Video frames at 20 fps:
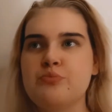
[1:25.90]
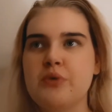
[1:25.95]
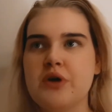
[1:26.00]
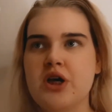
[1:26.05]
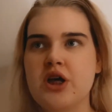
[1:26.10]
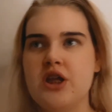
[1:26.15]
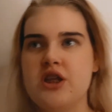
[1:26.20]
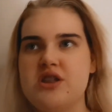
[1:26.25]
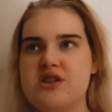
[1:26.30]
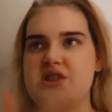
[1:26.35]

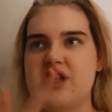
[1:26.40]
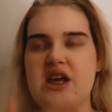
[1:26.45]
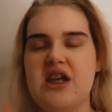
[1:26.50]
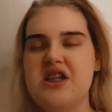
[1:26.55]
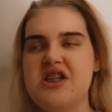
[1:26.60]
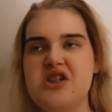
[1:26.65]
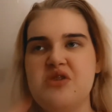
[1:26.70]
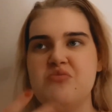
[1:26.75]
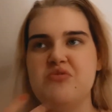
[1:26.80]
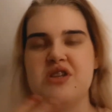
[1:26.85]
because they
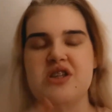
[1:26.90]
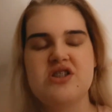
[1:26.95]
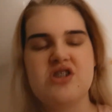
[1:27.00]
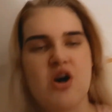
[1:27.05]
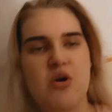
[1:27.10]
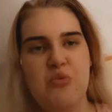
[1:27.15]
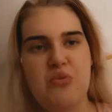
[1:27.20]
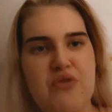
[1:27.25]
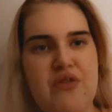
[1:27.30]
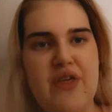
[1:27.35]
do this
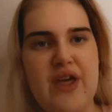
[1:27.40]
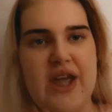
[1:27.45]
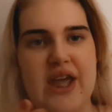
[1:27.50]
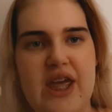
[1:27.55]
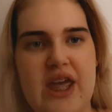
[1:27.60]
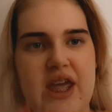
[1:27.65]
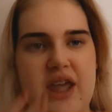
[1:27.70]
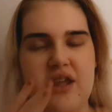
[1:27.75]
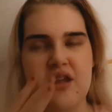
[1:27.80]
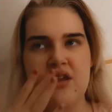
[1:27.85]
whole
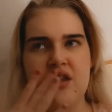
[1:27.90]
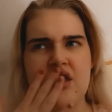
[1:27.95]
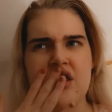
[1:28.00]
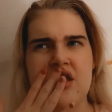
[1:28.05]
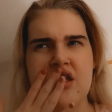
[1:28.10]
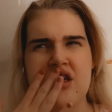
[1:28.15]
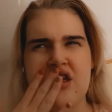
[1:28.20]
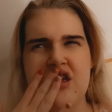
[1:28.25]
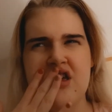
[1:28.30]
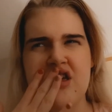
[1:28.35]
thingy.
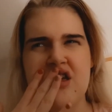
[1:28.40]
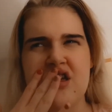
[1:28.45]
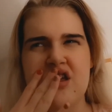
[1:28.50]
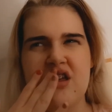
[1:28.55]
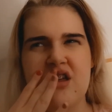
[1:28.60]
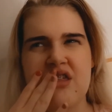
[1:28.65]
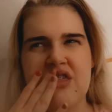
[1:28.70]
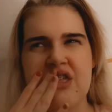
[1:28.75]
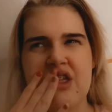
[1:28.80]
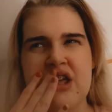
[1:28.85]

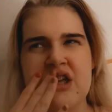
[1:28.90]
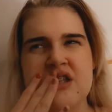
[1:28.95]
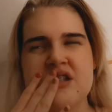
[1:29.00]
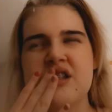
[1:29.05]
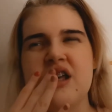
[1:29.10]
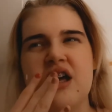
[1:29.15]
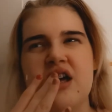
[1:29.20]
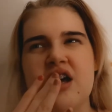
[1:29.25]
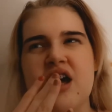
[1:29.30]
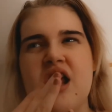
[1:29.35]
I think it's
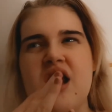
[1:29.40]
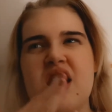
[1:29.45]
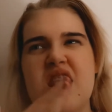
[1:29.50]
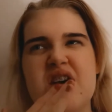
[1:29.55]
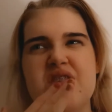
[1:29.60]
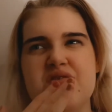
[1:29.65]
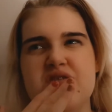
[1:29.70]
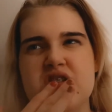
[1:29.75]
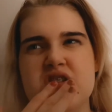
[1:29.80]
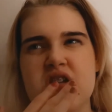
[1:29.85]
like
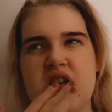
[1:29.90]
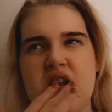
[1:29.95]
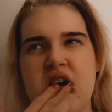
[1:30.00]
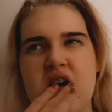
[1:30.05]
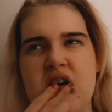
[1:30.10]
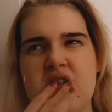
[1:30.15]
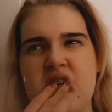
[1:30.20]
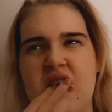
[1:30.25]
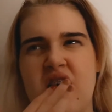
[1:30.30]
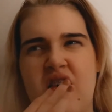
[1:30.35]
11 till
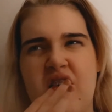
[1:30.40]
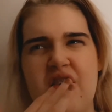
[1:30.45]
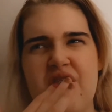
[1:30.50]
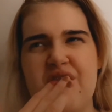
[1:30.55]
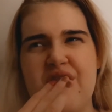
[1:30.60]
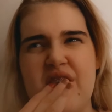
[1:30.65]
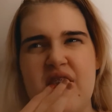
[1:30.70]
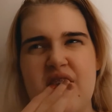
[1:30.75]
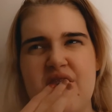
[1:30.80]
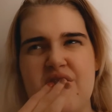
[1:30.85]

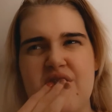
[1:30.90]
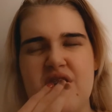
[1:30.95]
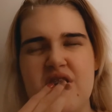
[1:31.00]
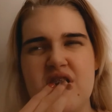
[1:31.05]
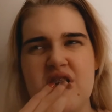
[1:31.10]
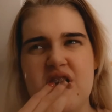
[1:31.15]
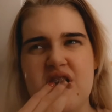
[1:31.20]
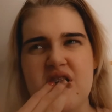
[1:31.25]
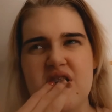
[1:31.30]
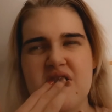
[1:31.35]

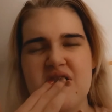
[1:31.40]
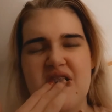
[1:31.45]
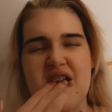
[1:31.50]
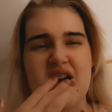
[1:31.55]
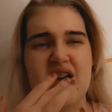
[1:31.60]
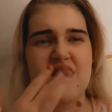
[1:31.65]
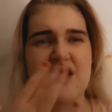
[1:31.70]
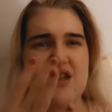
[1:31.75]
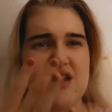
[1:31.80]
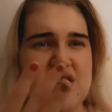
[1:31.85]
11:30.
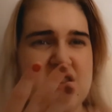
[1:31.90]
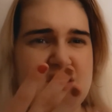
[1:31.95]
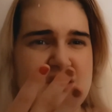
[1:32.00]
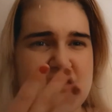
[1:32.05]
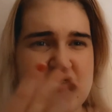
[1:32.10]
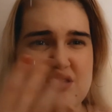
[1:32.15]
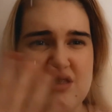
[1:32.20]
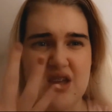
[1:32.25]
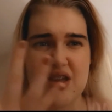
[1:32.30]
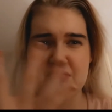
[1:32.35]

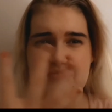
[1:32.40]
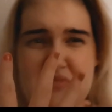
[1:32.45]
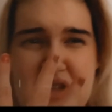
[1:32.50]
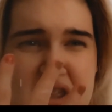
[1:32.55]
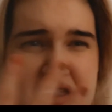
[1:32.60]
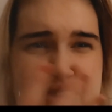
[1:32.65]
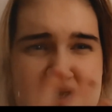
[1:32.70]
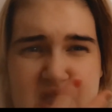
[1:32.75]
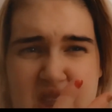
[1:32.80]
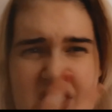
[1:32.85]
And then I
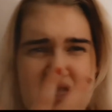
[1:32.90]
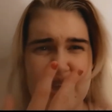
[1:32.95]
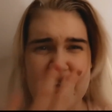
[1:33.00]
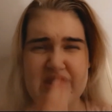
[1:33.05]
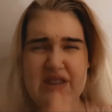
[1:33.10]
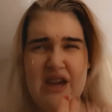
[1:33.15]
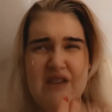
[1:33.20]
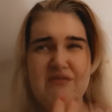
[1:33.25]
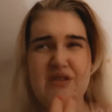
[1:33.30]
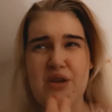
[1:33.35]
think
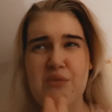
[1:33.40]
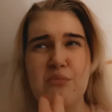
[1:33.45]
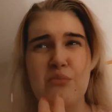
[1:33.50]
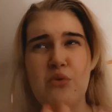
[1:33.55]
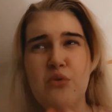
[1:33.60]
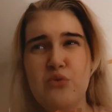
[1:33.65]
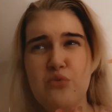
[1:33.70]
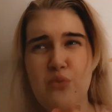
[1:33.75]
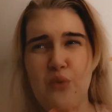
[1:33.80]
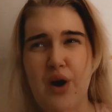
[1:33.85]
we have like
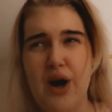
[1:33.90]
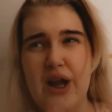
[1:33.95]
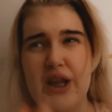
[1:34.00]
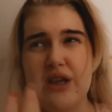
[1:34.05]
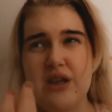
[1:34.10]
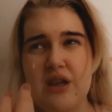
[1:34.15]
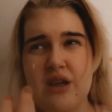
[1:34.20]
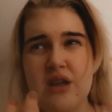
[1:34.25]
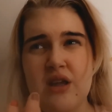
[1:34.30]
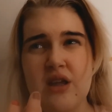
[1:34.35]
mulled
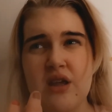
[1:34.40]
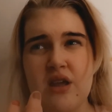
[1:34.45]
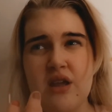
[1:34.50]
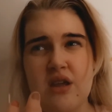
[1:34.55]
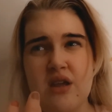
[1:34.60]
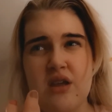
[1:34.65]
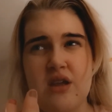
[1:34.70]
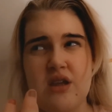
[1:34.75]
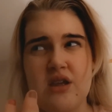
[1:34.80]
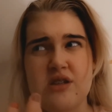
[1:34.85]
wine
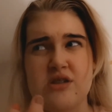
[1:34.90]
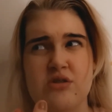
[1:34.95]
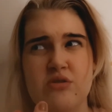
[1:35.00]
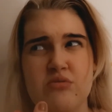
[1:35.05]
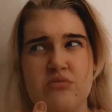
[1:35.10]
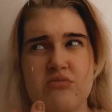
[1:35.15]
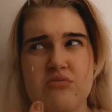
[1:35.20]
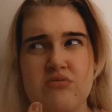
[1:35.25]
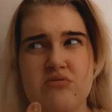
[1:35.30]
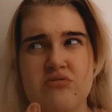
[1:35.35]

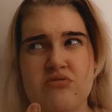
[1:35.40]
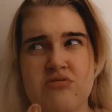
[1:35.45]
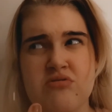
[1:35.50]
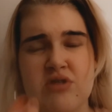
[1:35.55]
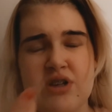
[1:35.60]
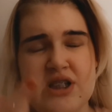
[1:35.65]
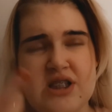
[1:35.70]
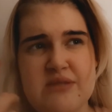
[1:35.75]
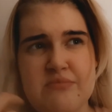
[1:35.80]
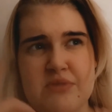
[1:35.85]
until
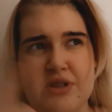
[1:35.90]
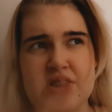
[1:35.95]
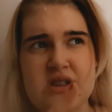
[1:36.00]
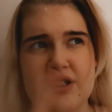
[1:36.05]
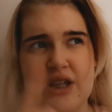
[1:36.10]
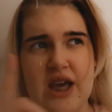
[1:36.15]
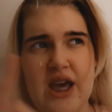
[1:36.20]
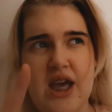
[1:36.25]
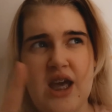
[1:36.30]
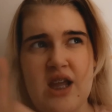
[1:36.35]
Christmas
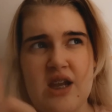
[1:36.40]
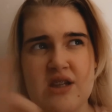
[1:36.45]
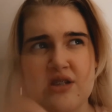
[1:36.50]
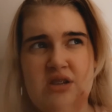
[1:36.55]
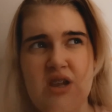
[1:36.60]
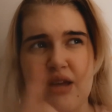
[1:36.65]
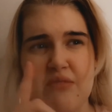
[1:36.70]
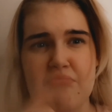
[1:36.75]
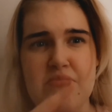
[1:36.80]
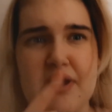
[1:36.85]
Day, until
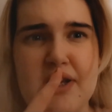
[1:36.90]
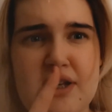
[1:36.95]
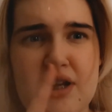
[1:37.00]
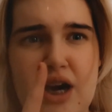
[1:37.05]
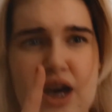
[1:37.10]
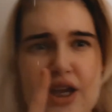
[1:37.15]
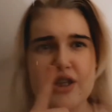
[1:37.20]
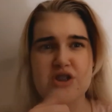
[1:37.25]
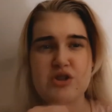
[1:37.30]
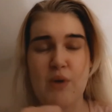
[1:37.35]
like
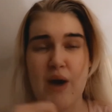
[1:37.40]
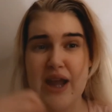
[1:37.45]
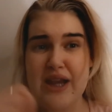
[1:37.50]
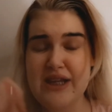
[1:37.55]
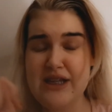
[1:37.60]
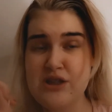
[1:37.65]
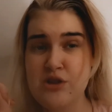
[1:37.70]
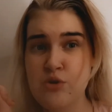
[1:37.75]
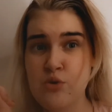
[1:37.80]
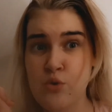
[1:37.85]
midnight. So I
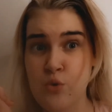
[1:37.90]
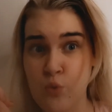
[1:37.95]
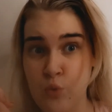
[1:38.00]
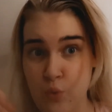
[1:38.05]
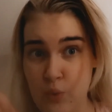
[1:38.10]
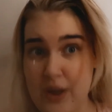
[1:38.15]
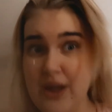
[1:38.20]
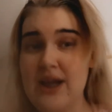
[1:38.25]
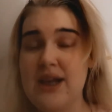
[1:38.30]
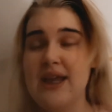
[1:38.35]
need to
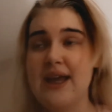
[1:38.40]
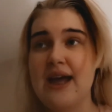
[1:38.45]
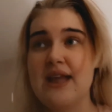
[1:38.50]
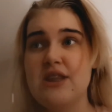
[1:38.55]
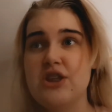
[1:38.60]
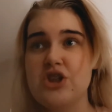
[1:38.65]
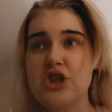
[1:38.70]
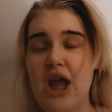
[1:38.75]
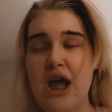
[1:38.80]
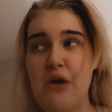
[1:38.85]
quickly get in
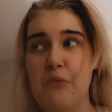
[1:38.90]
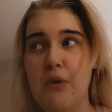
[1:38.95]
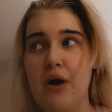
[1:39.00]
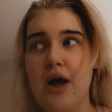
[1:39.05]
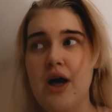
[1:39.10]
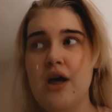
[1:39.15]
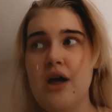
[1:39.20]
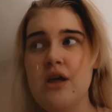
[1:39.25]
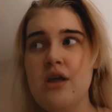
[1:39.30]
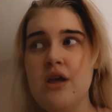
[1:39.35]
the
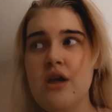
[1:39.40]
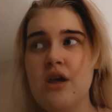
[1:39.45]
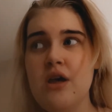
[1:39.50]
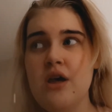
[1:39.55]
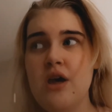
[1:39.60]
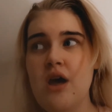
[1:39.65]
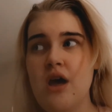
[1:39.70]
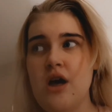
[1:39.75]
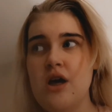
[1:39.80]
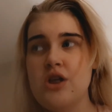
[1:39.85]
shower.
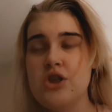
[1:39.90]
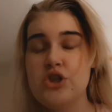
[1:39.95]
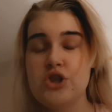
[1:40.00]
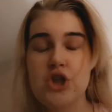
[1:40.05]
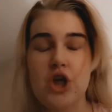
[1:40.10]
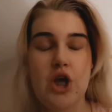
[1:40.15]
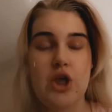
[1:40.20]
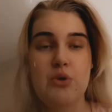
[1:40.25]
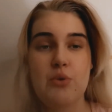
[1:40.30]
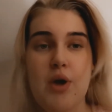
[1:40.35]

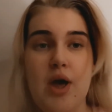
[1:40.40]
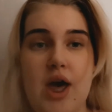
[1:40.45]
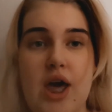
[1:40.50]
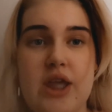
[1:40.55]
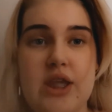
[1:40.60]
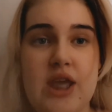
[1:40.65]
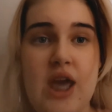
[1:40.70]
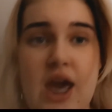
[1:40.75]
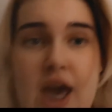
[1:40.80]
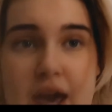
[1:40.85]
So
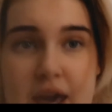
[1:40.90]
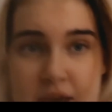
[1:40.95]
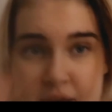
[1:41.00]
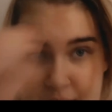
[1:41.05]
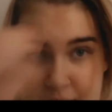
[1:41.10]
yeah,